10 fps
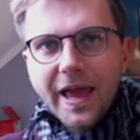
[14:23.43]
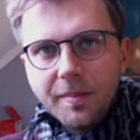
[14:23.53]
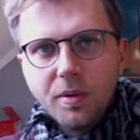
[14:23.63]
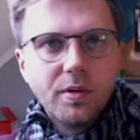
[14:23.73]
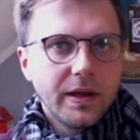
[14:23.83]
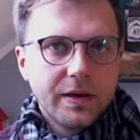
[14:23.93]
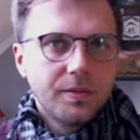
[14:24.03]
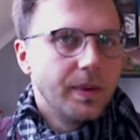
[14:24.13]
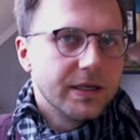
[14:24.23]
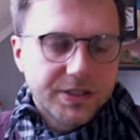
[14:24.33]
polyeder
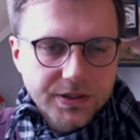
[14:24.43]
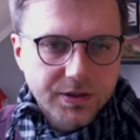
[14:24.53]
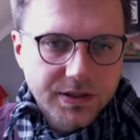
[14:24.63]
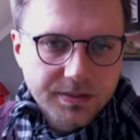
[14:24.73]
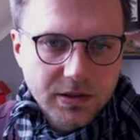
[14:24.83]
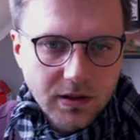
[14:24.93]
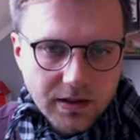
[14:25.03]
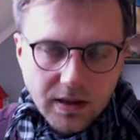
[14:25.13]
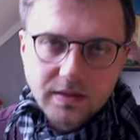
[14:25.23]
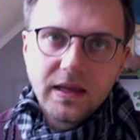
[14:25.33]
meshes or something like that.